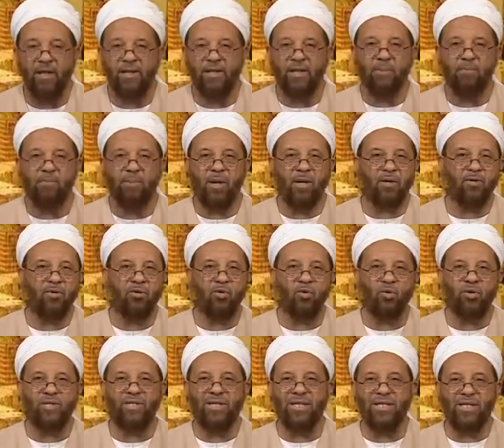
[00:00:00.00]

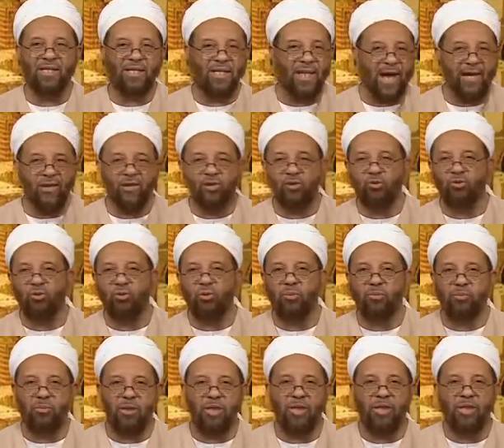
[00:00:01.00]
Timbuktu is a natural
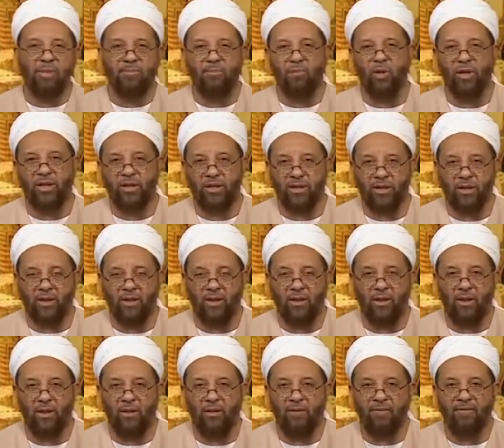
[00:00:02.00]
meeting point
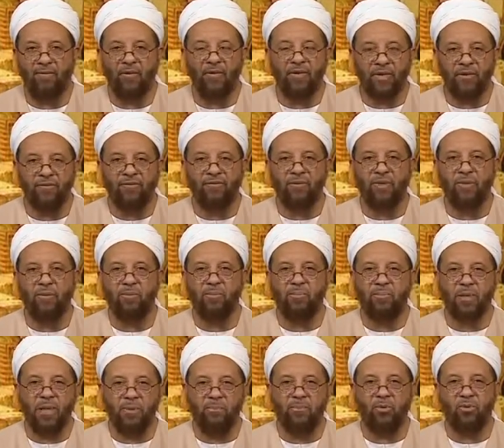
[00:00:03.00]
for different
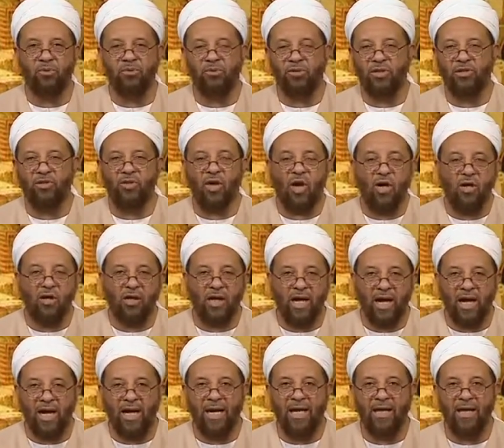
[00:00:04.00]
peoples the
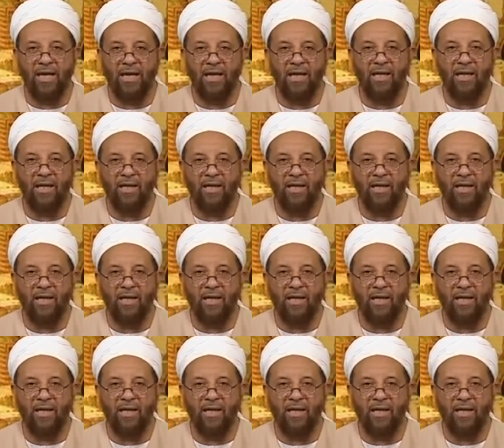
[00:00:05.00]
Songhai,